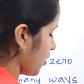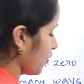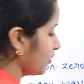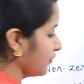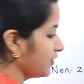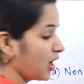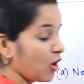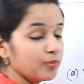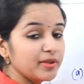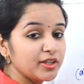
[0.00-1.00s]
out of which,
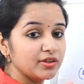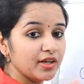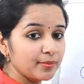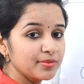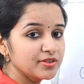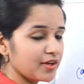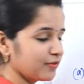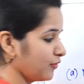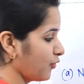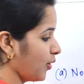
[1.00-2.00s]
how many numbers you have
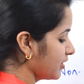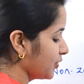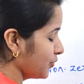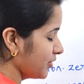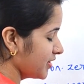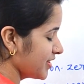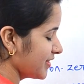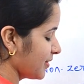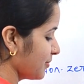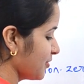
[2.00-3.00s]
to form? 2 digit
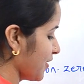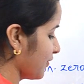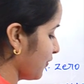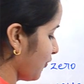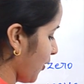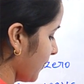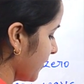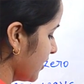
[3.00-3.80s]
numbers you have to form.